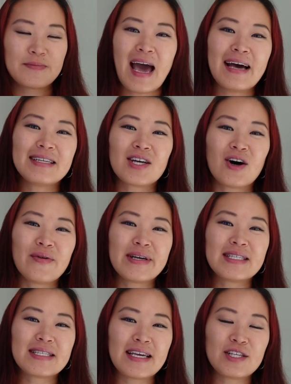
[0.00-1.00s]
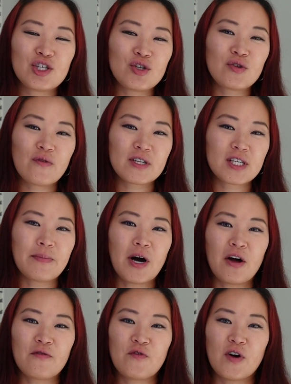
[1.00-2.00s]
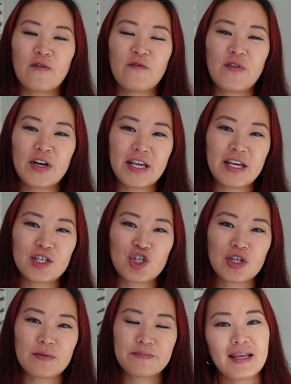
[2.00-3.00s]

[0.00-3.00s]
As always, stay tuned for some on-foot footage.